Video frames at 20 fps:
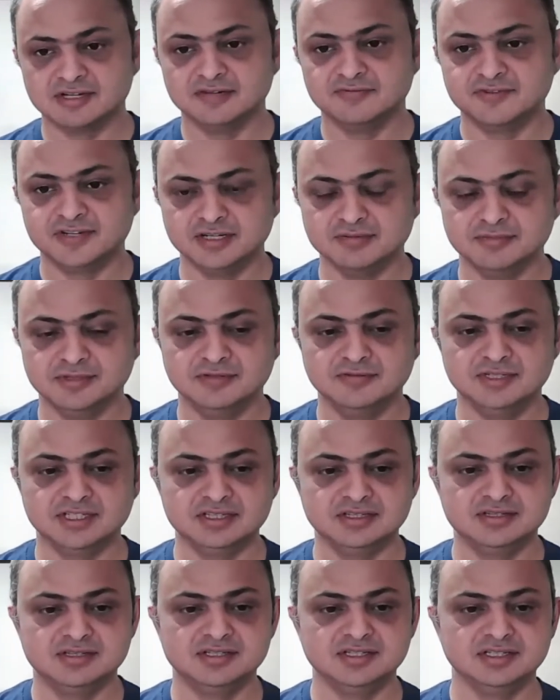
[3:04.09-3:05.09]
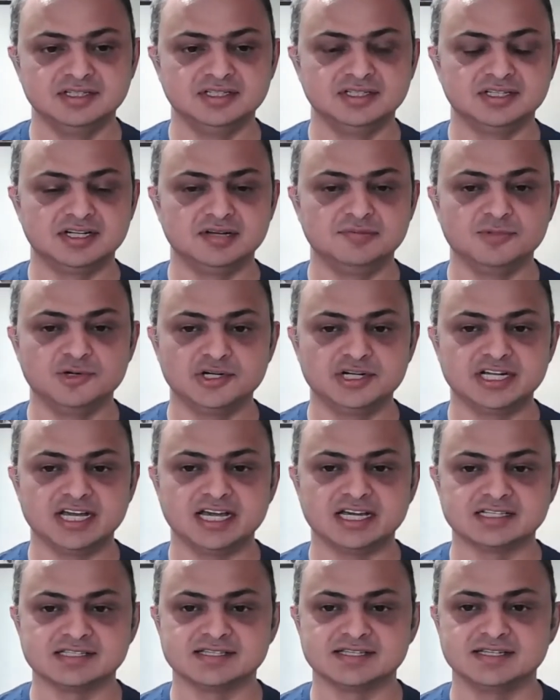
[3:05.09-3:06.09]
comfortable with uh, remote
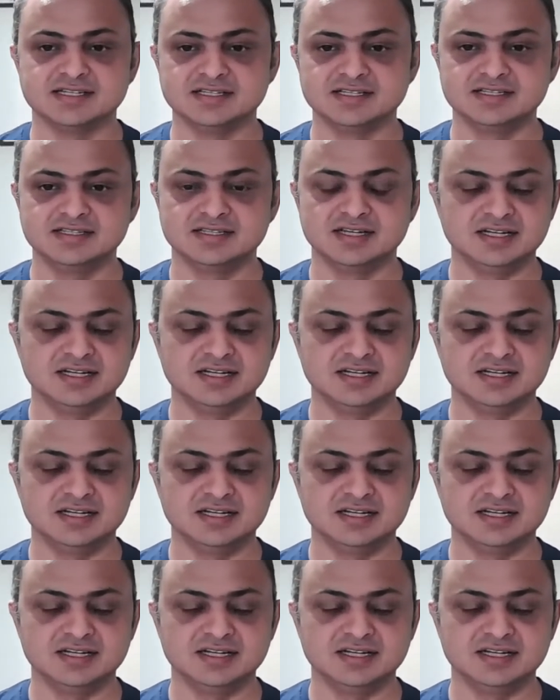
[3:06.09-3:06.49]
access.